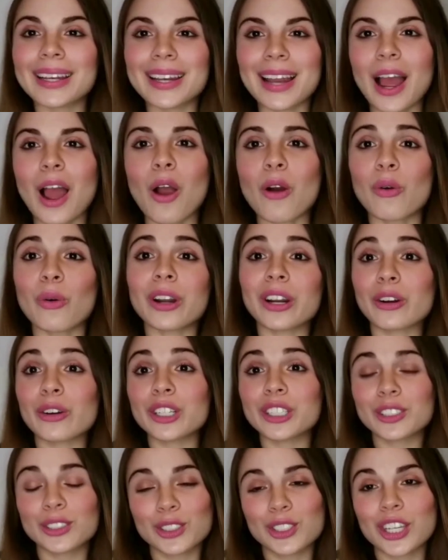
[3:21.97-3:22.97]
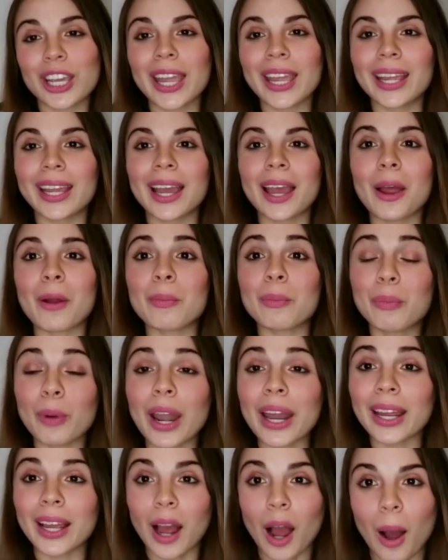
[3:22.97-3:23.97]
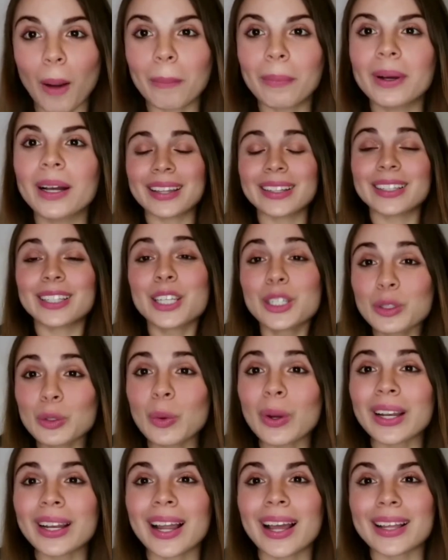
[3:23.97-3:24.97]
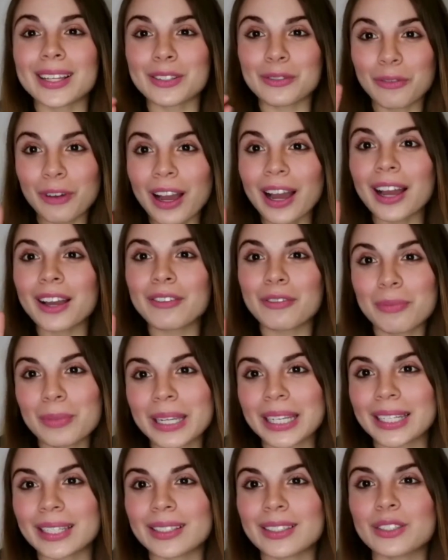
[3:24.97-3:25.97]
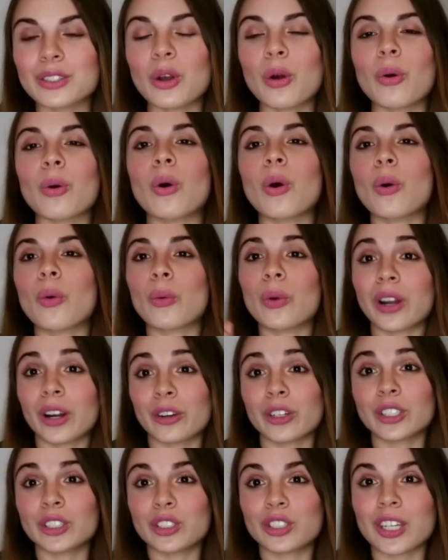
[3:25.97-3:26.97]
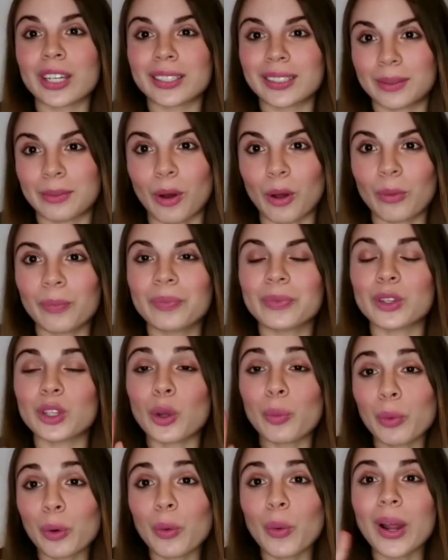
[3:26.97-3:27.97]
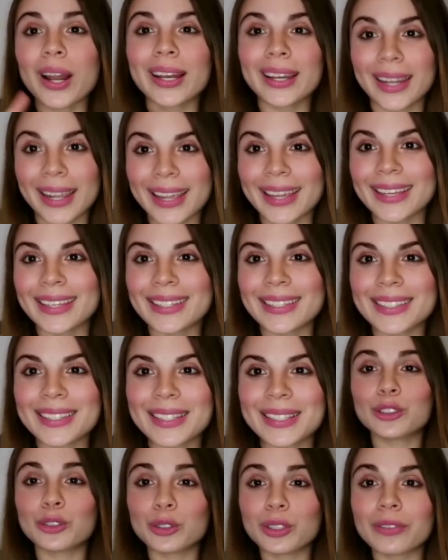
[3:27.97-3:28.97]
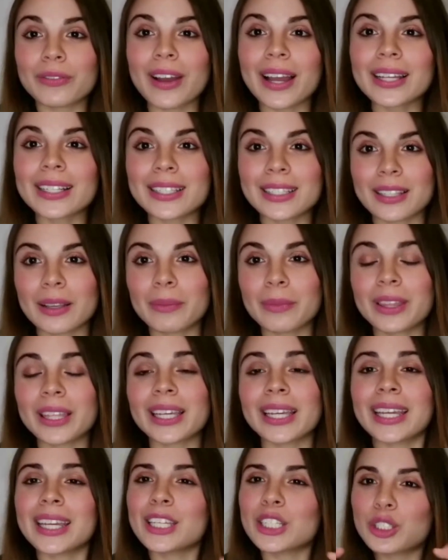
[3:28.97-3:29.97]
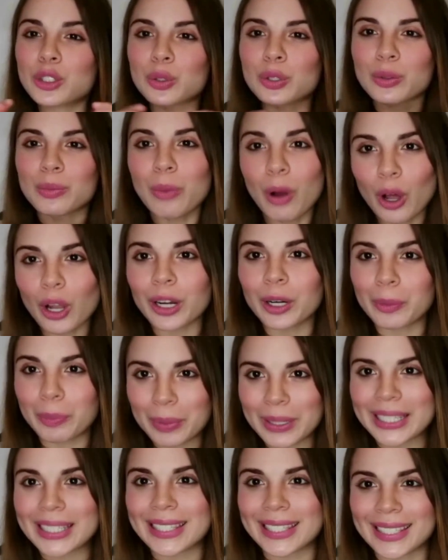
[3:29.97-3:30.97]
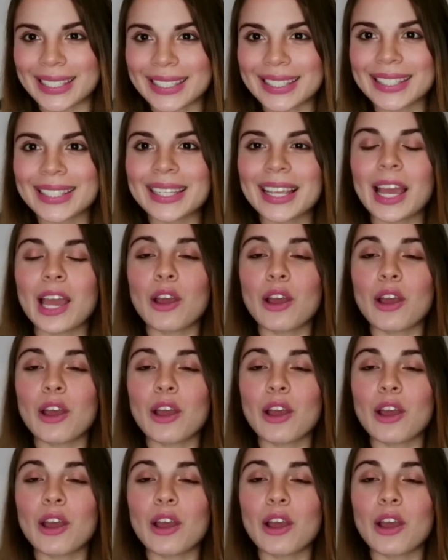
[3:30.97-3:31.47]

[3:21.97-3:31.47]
Now, we're going to check break up. This one has 5 minutes, so we're going to check them all. Number 1 is to divide something into smaller pieces.